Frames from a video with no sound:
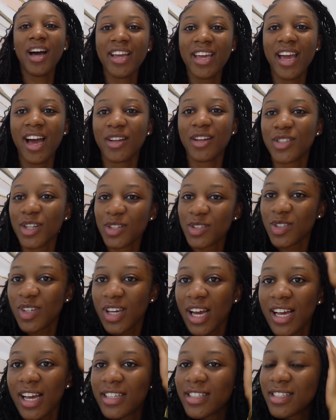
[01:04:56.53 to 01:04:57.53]
yeah, I'll talk to you
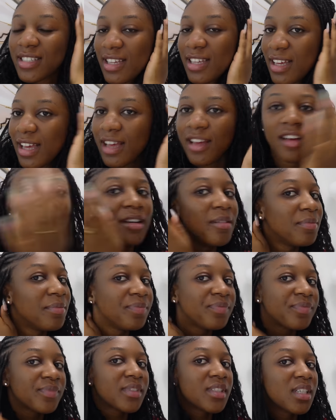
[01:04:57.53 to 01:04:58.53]
guys.
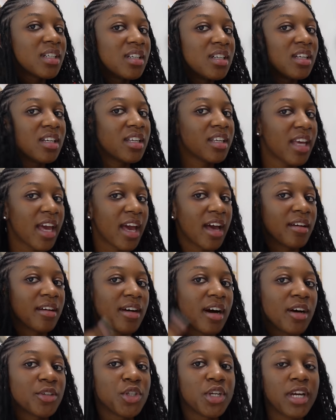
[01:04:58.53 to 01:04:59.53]
Um, yeah,
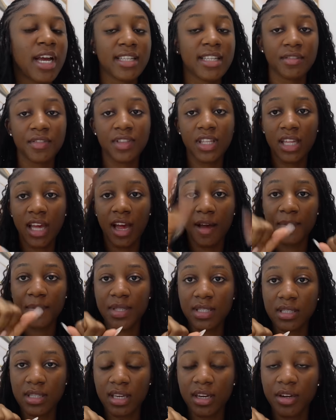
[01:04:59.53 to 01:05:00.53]
I'll show you guys everything that
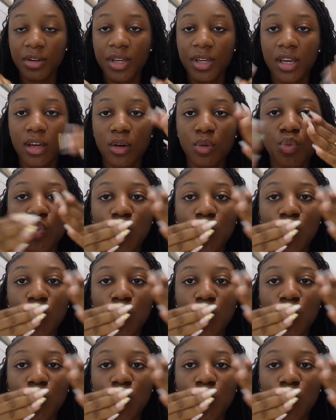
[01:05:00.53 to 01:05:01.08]
happens there. Okay.